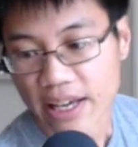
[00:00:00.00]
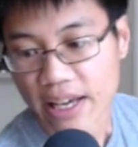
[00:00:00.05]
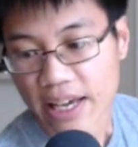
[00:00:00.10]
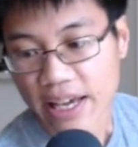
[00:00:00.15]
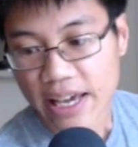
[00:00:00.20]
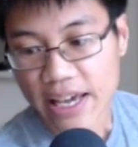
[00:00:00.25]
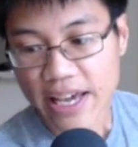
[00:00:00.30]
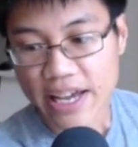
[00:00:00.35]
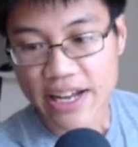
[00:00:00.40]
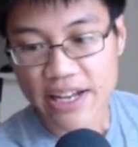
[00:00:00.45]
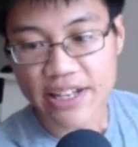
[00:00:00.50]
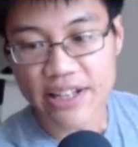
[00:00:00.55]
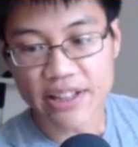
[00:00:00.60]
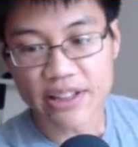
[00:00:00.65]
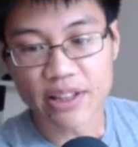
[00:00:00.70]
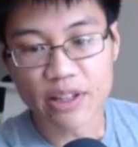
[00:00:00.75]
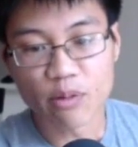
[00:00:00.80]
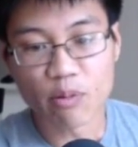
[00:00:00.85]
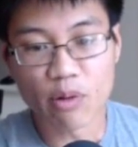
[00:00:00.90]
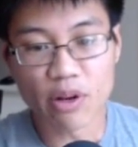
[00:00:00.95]
And
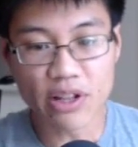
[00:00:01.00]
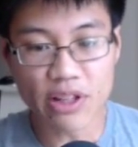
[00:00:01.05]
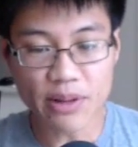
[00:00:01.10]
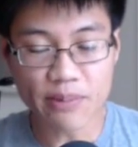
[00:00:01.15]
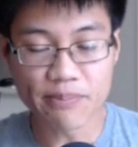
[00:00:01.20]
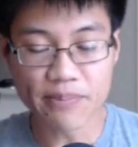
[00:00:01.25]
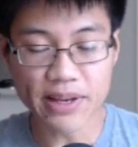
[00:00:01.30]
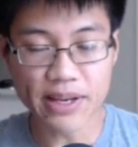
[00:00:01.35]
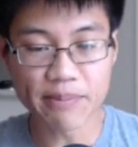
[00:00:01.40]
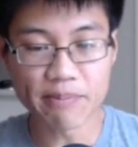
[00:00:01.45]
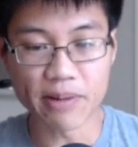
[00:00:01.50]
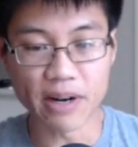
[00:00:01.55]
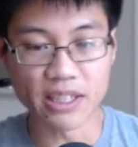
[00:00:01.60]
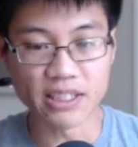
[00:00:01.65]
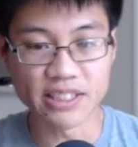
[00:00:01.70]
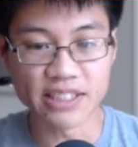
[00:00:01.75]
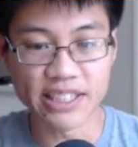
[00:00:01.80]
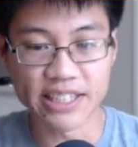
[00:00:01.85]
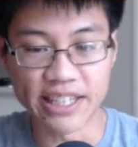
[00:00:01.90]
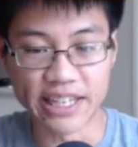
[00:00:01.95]
one of the big
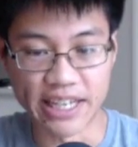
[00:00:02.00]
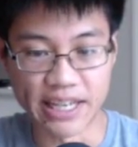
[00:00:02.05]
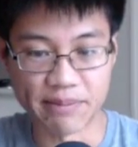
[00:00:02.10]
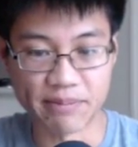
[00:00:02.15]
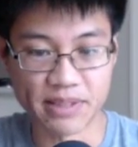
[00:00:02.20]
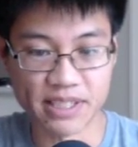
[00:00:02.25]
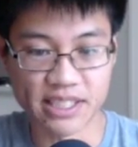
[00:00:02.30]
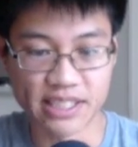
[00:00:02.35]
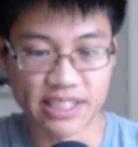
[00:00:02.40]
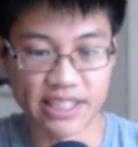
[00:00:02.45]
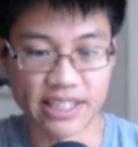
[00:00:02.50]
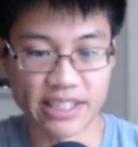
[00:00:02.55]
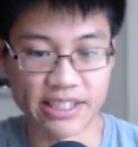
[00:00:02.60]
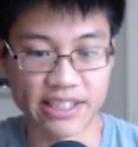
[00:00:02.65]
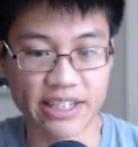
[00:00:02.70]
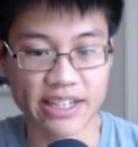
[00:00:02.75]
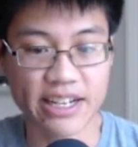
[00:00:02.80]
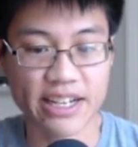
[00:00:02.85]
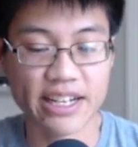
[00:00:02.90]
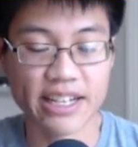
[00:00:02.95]
parts of the game is that
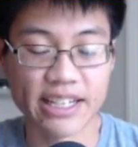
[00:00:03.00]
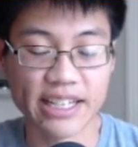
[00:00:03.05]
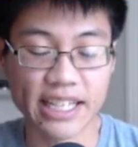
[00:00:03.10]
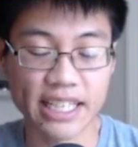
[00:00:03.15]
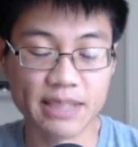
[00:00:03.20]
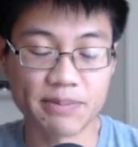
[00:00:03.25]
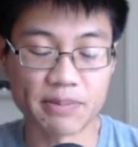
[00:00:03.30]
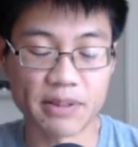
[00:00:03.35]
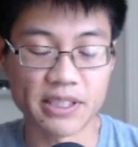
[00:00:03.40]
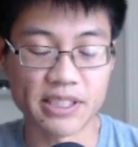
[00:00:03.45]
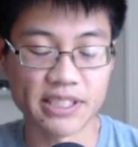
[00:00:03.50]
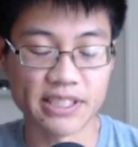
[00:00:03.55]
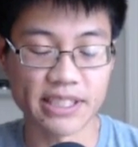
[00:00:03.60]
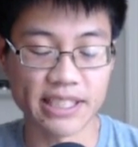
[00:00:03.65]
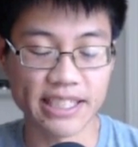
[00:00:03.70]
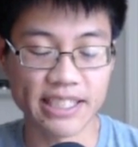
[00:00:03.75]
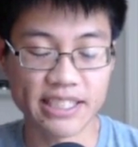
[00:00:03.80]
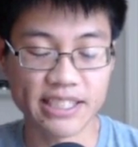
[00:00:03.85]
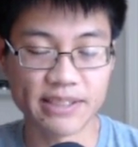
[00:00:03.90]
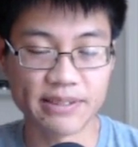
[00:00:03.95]

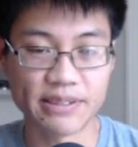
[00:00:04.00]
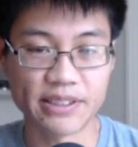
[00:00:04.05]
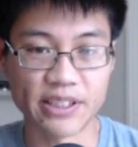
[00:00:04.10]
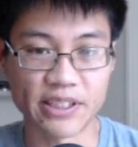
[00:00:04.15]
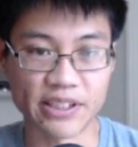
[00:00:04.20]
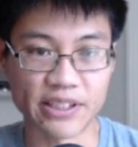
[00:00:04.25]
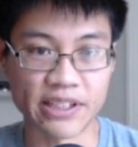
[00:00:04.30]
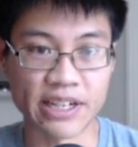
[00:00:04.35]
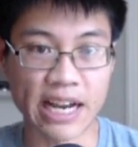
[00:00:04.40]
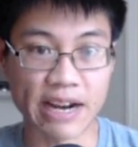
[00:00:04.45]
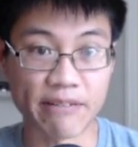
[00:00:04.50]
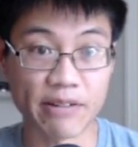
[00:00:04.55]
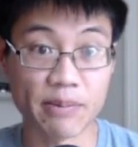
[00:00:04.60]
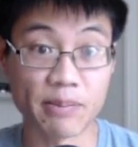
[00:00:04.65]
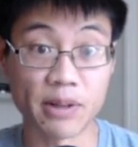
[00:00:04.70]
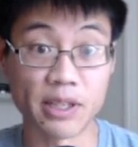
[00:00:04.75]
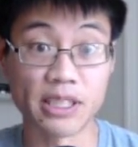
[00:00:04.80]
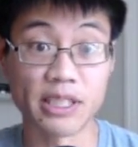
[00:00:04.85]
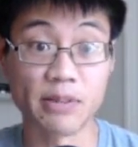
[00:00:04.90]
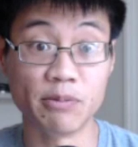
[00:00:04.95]
each turn, every
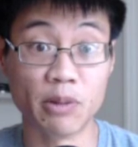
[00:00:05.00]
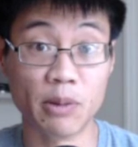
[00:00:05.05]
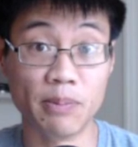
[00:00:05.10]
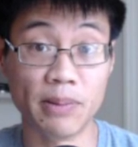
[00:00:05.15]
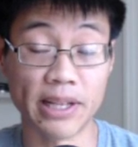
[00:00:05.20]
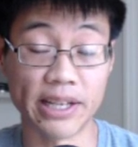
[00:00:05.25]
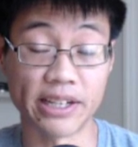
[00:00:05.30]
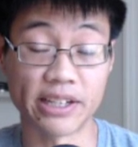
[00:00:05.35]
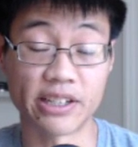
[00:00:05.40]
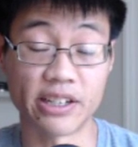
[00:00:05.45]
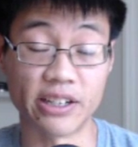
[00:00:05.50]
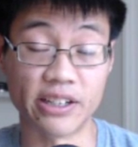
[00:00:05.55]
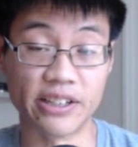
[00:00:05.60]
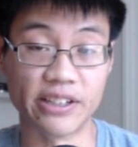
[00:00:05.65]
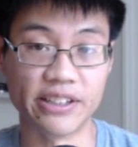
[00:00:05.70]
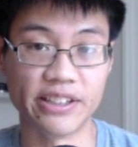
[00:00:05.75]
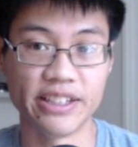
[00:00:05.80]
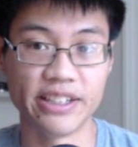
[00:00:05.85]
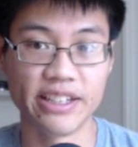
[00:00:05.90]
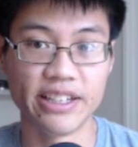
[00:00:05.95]
person will play a
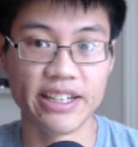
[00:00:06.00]
card.